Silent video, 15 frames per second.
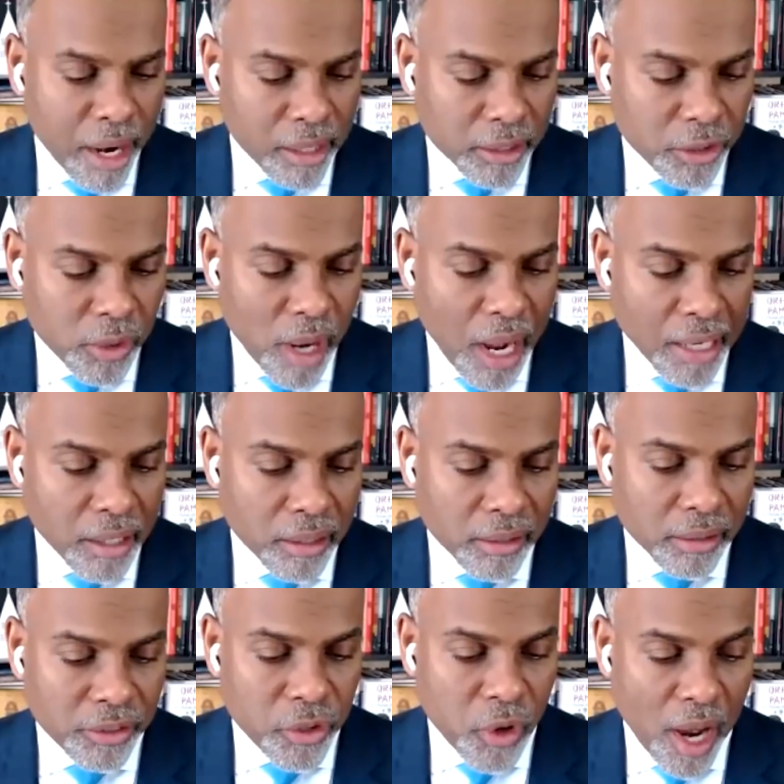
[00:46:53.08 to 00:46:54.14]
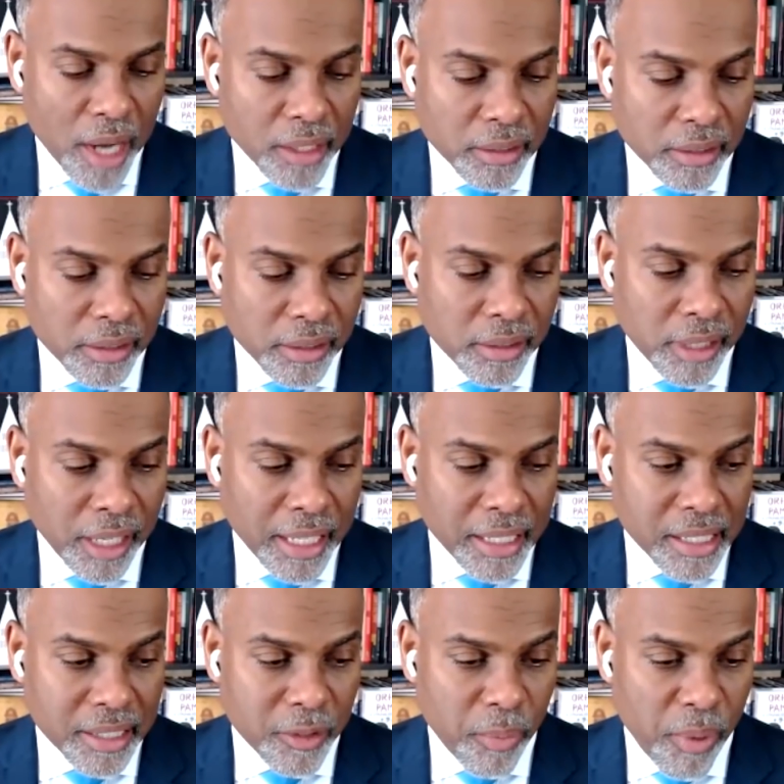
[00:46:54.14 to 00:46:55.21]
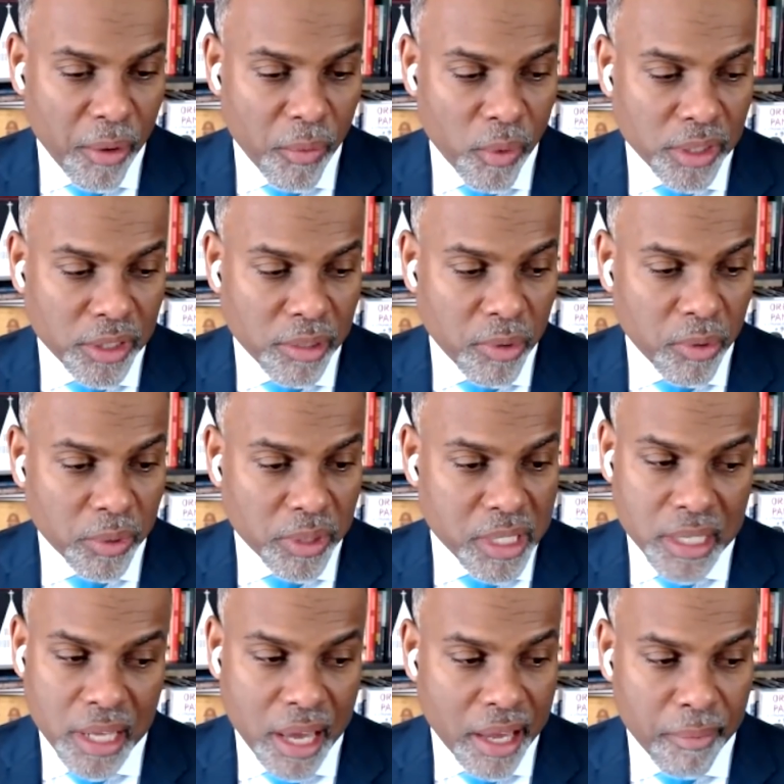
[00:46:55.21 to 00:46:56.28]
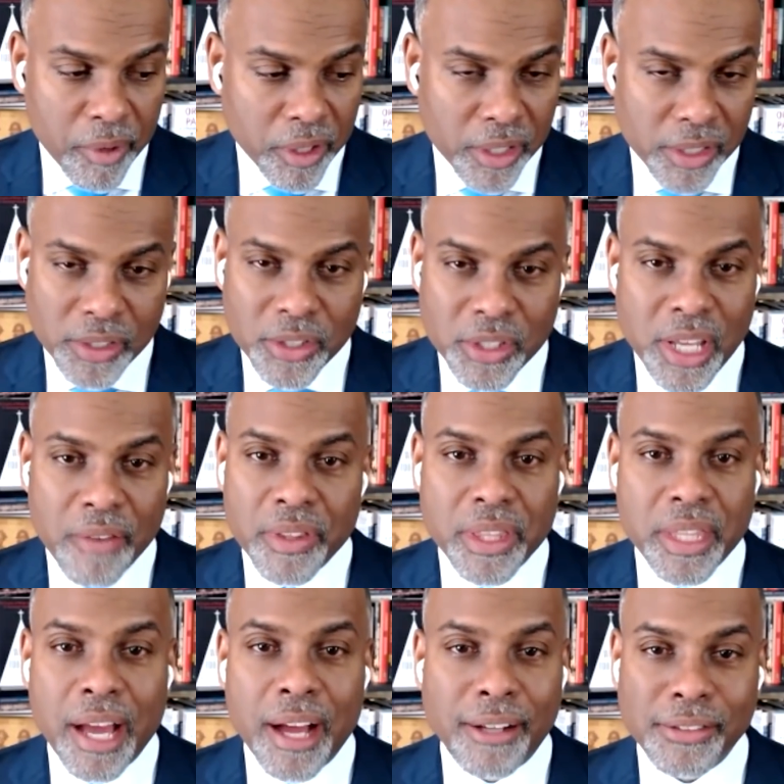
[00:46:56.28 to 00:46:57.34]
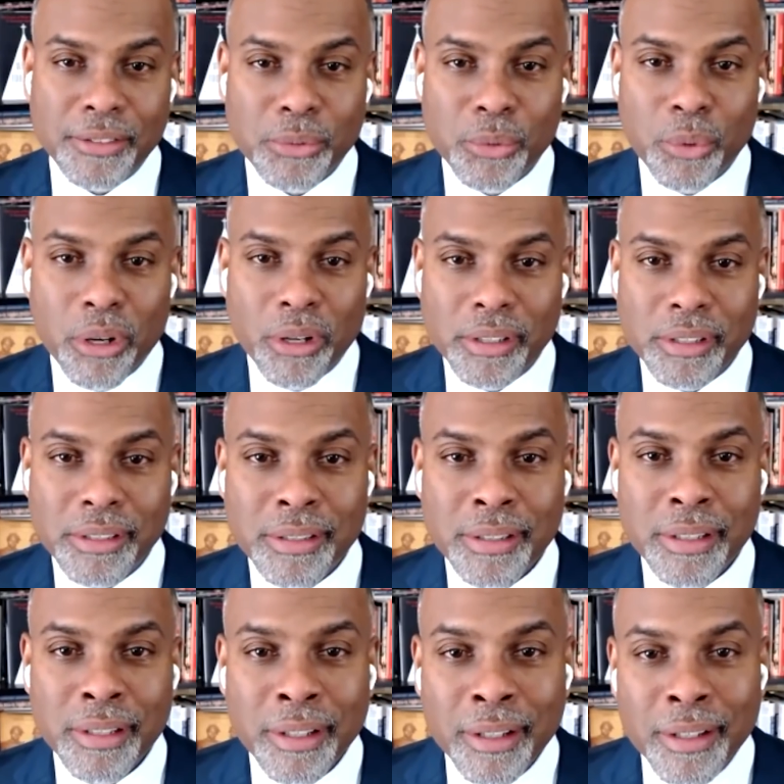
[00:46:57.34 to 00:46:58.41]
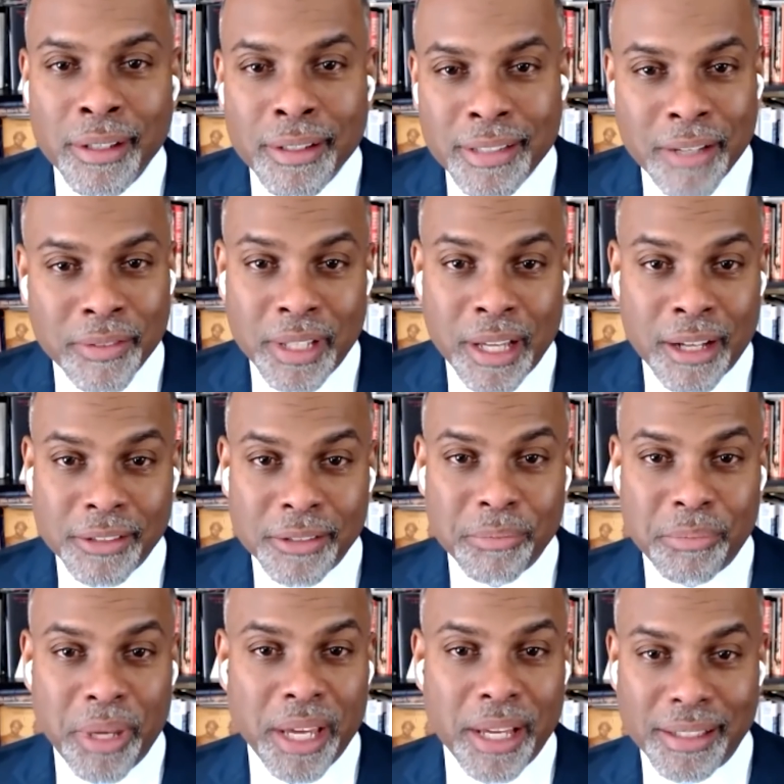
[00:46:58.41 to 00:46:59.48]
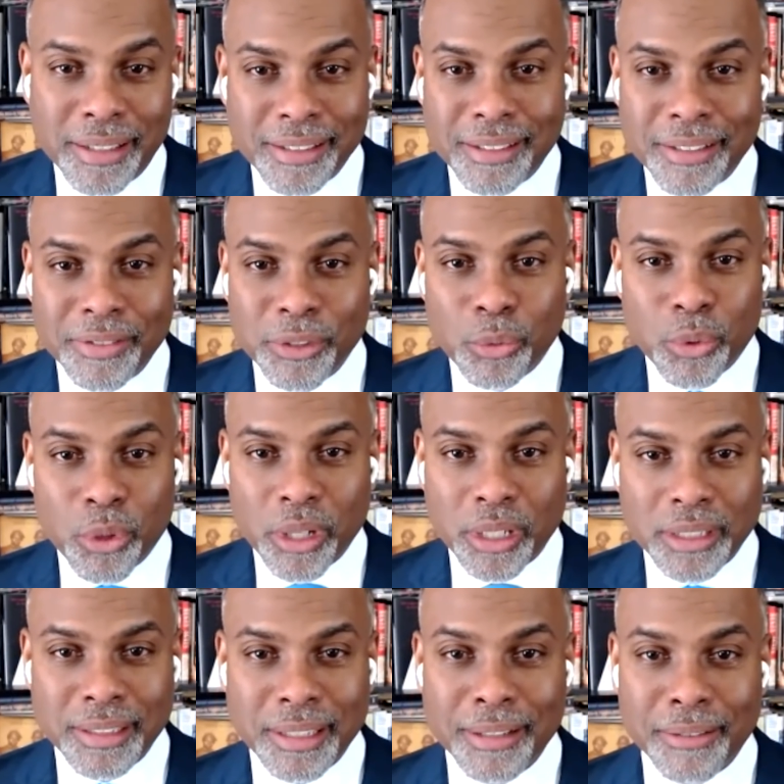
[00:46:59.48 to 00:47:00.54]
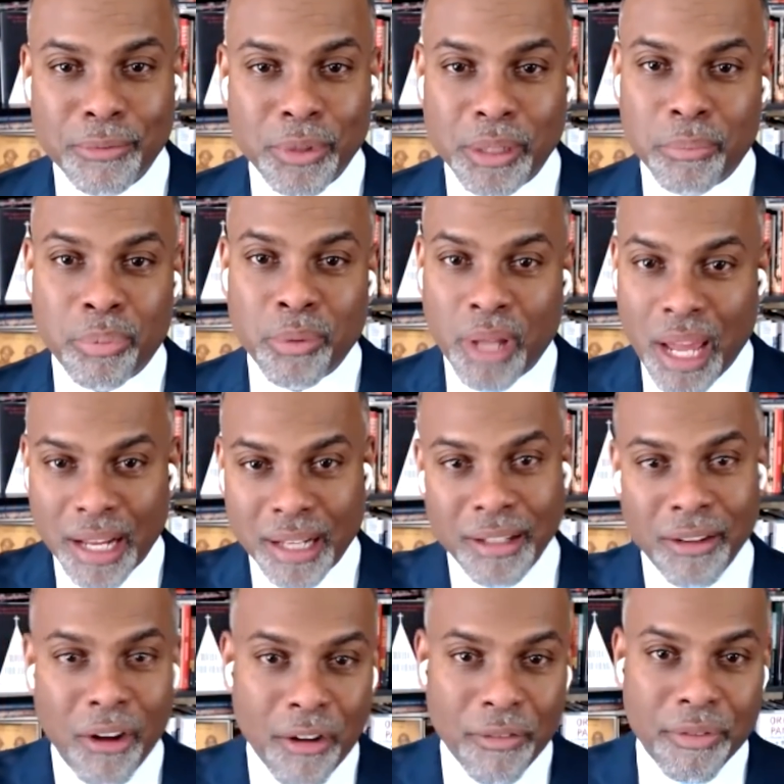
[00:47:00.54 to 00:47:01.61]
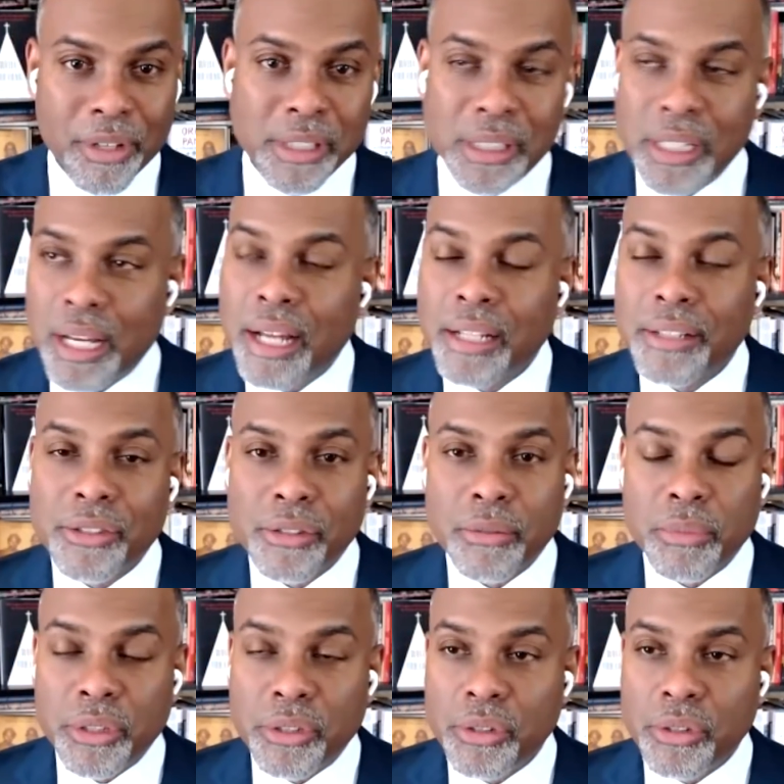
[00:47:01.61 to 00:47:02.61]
rarely try to anticipate what Jimmy would say, because there's 7,000 words, 7,000 pages of his work that would likely offer us an answer.